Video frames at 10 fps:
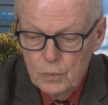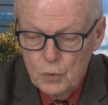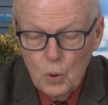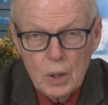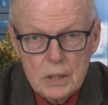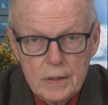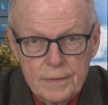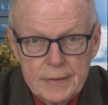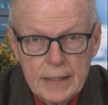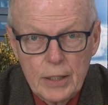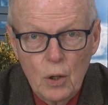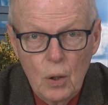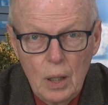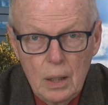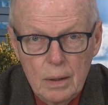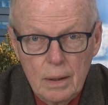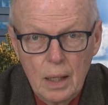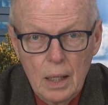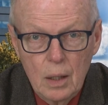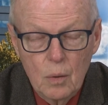doors of City
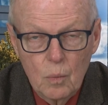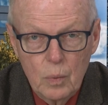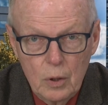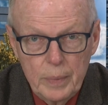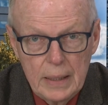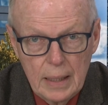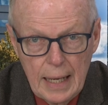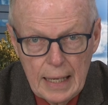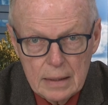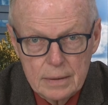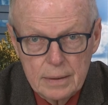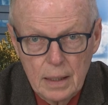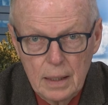Hall will be locked